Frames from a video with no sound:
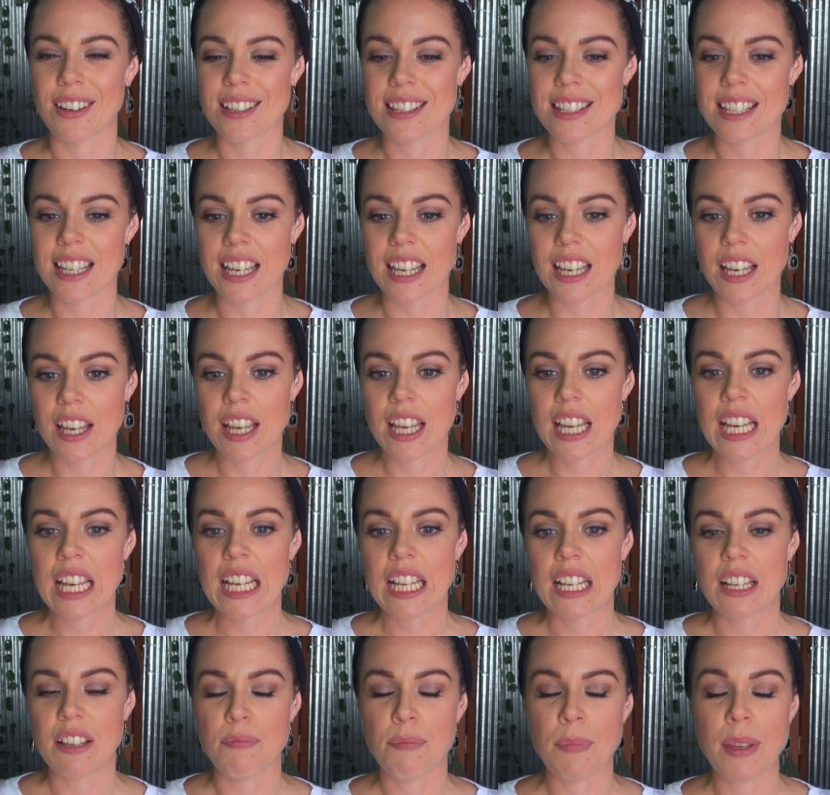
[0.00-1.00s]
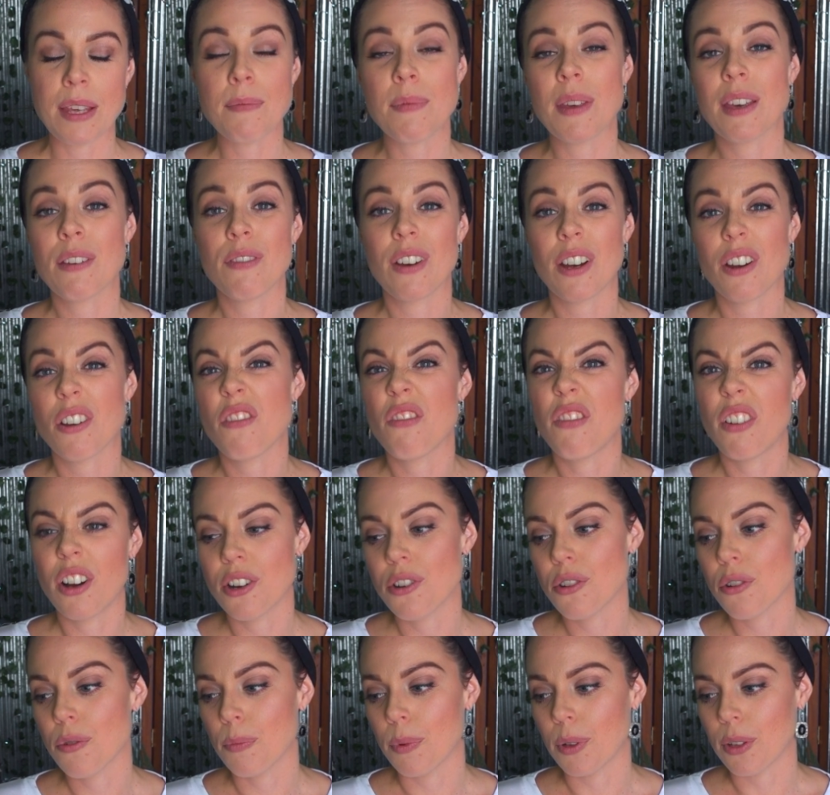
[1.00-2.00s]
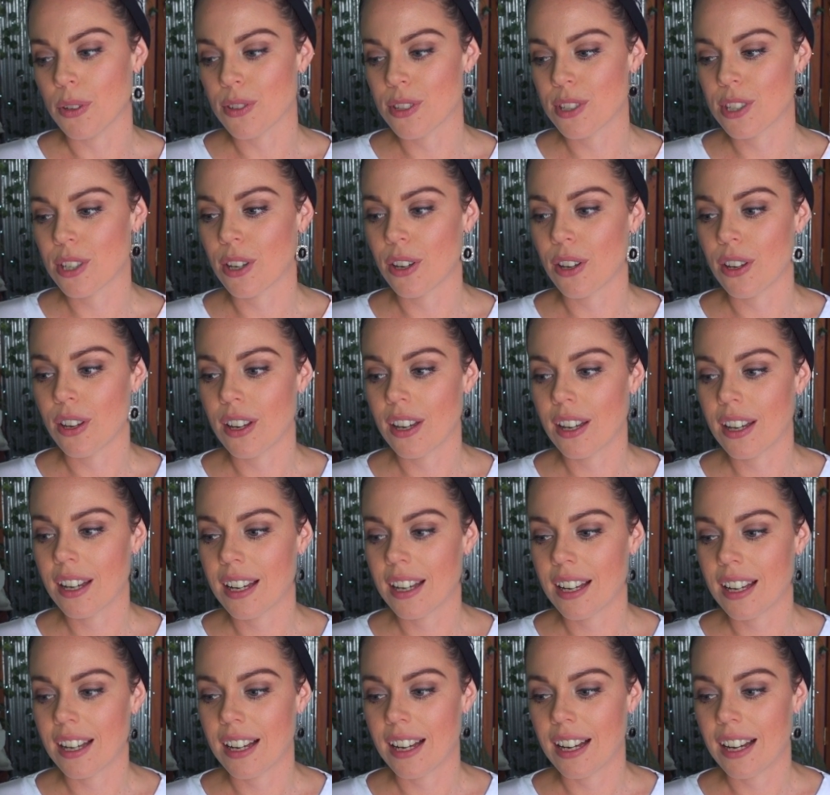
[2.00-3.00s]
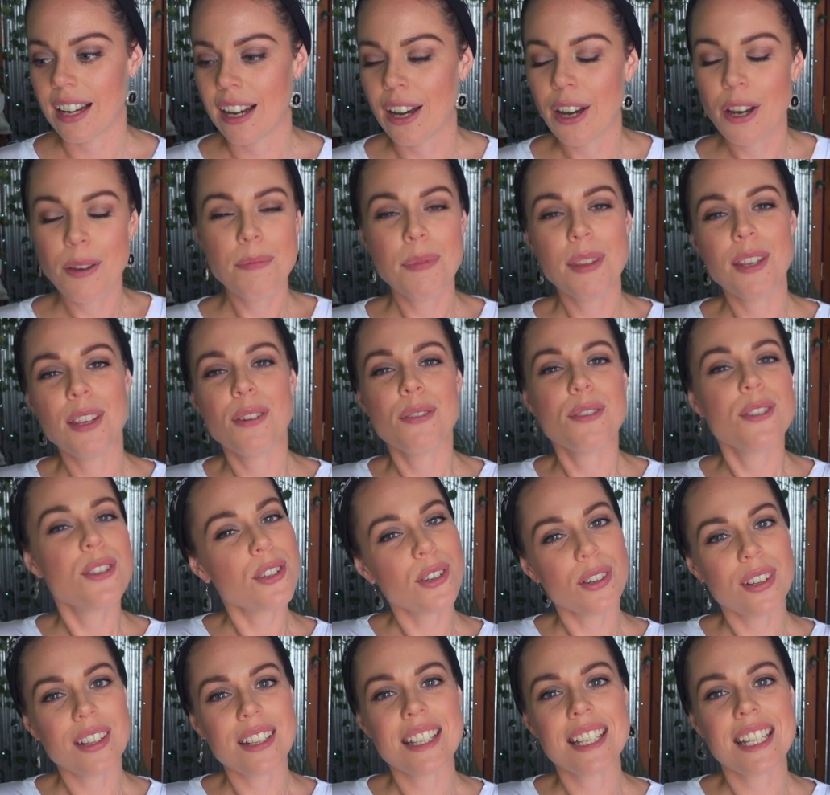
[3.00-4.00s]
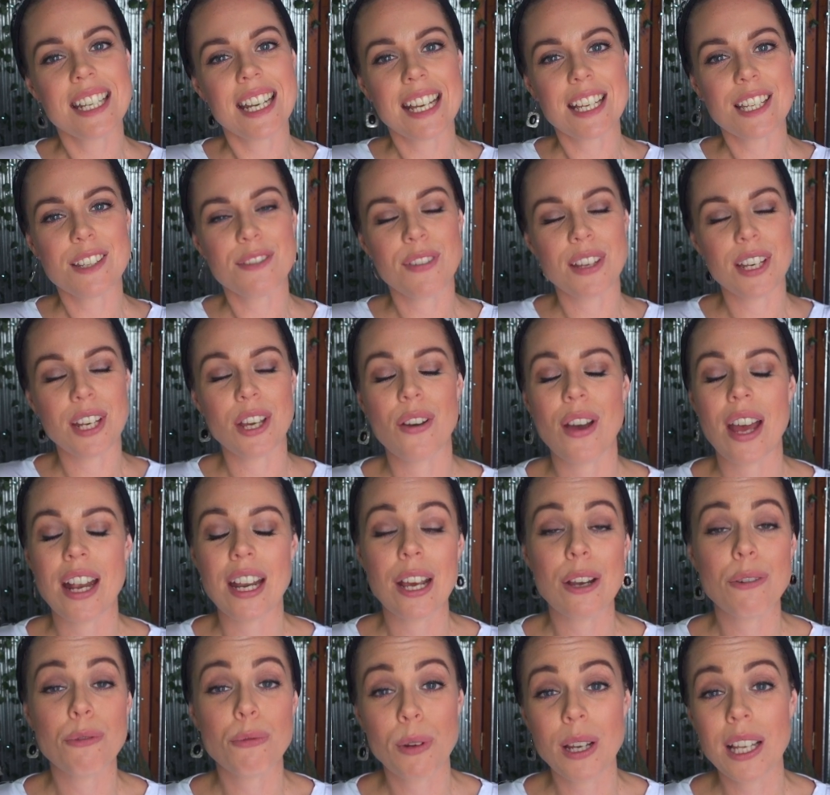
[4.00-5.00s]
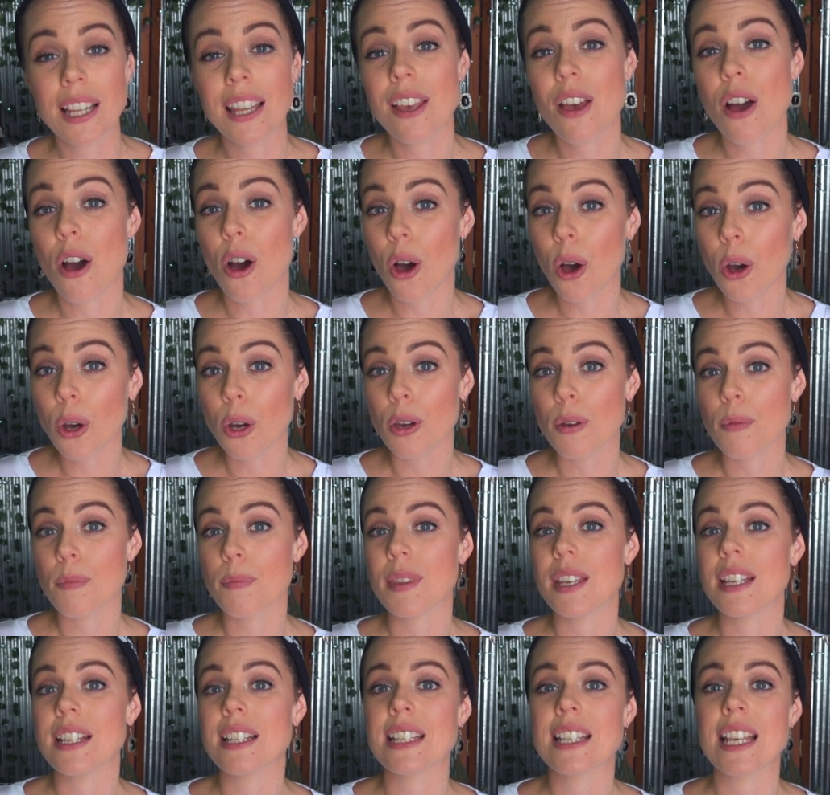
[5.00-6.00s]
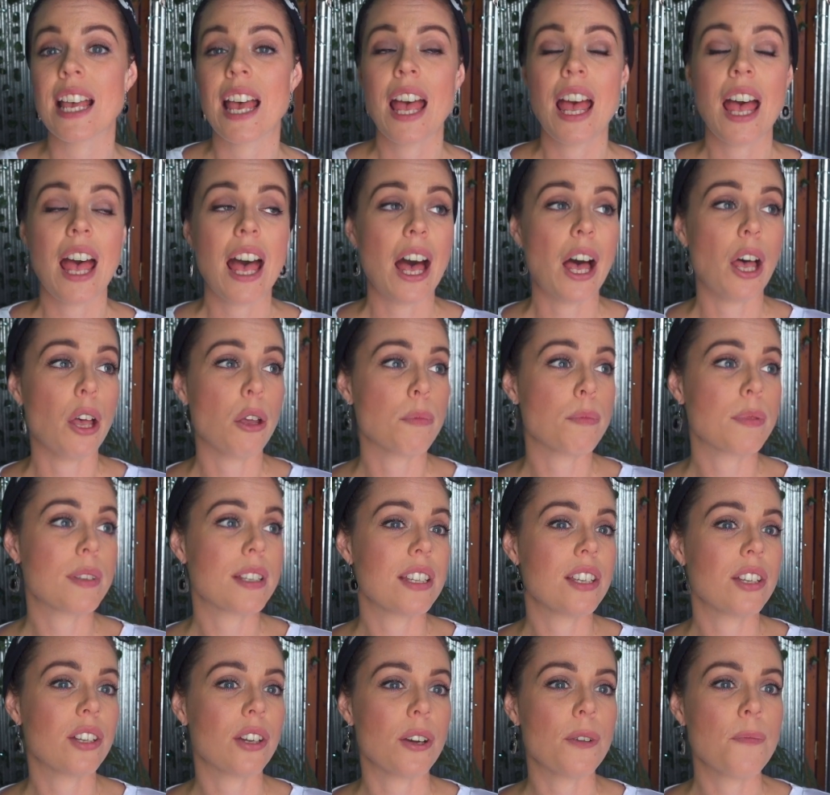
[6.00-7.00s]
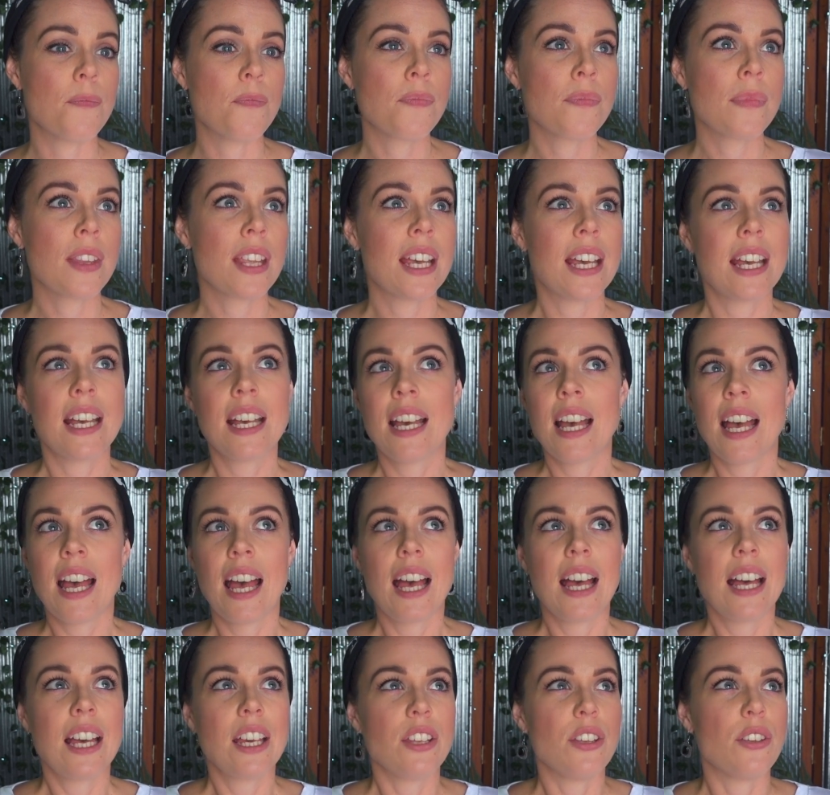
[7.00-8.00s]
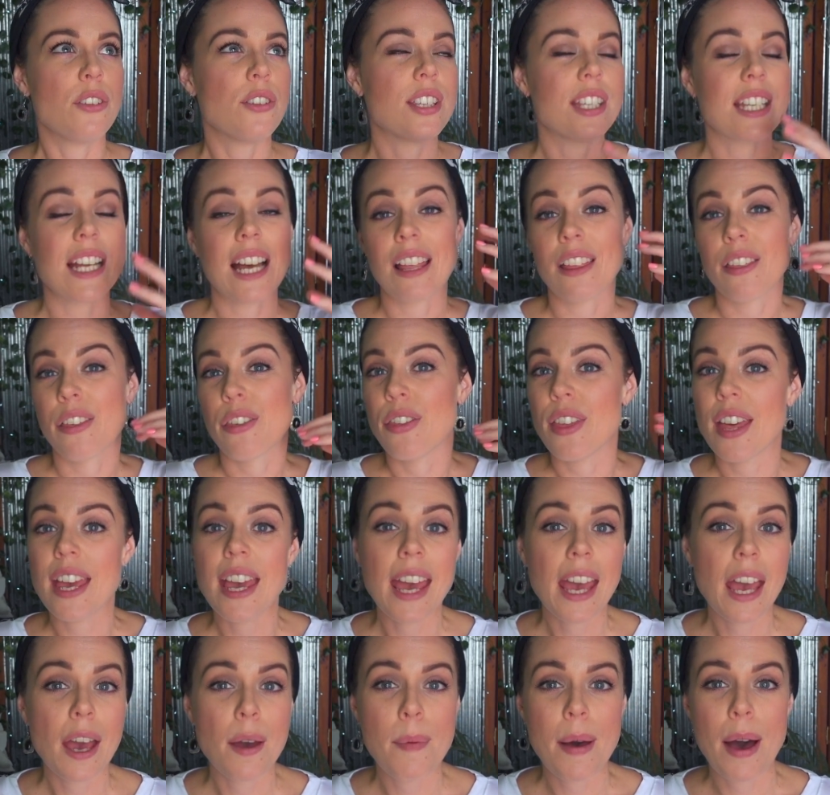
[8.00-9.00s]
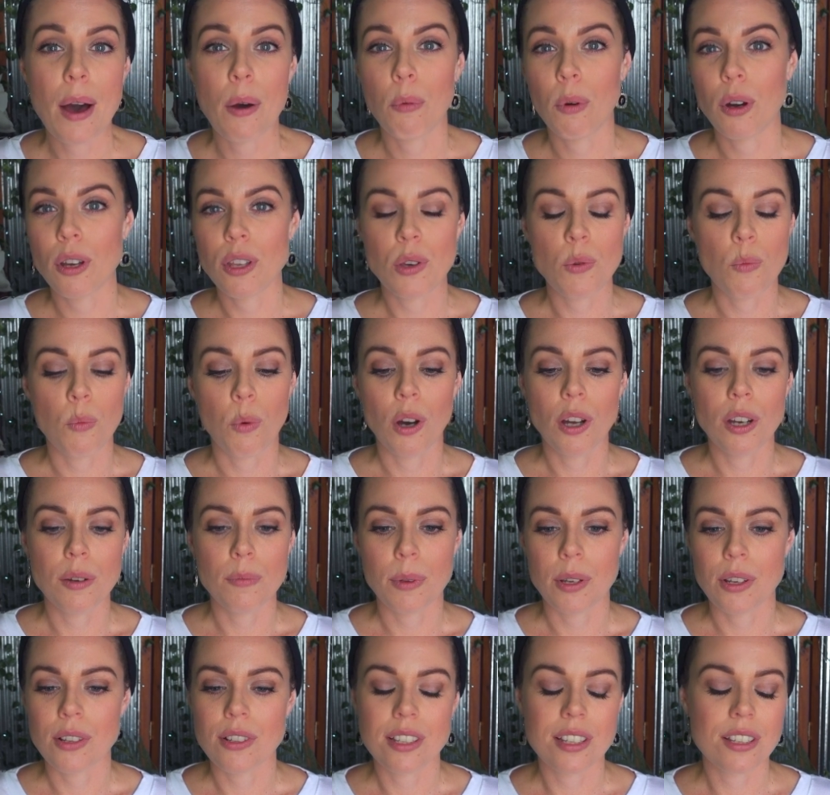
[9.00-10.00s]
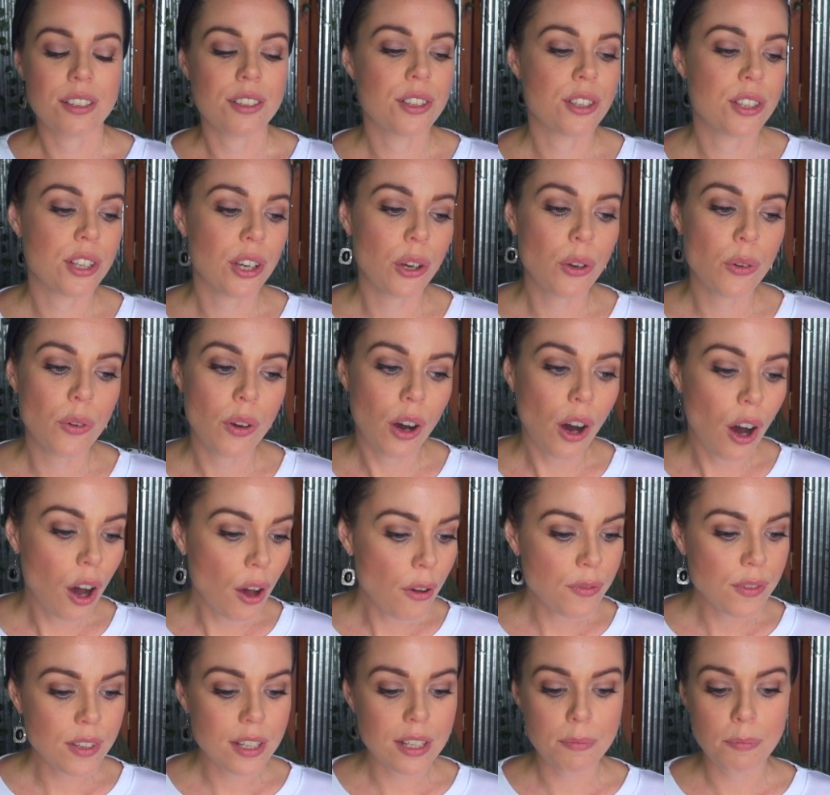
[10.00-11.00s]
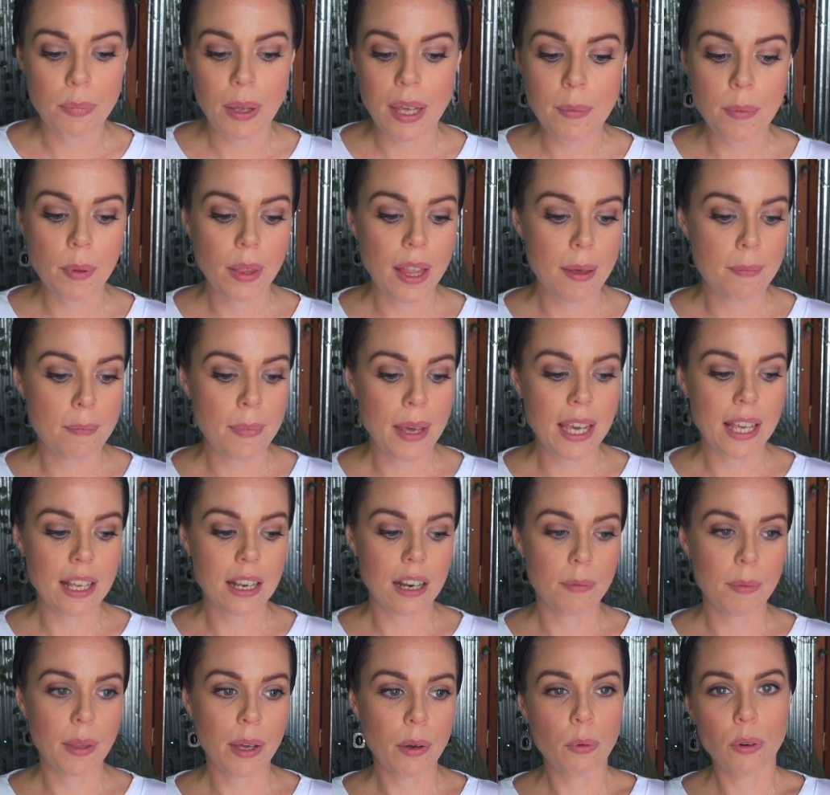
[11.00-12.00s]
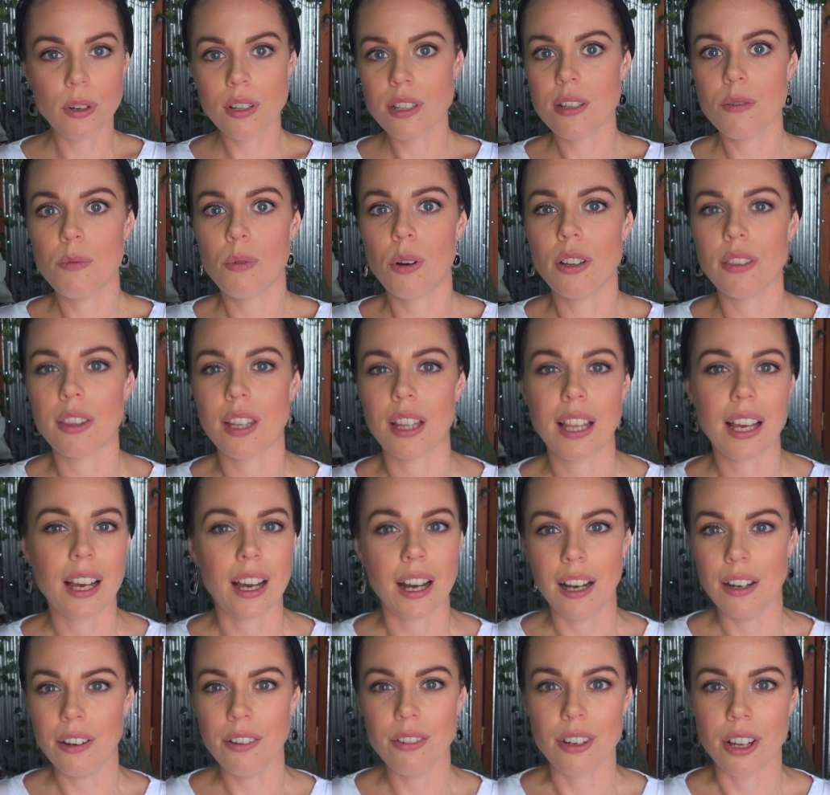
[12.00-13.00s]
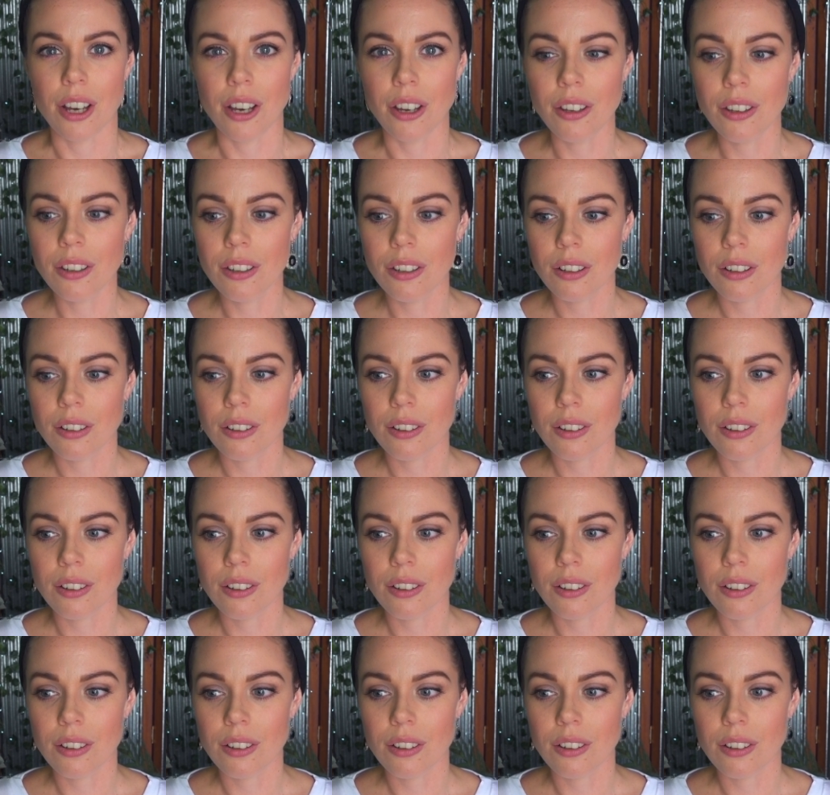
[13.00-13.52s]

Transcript: It's like me being very vulnerable. So I hope that you enjoyed today's video, and I really hope this helps, you know, you start thinking about what you want, because it's so often people I meet, I'm like, what do you want? They're like, I don't know.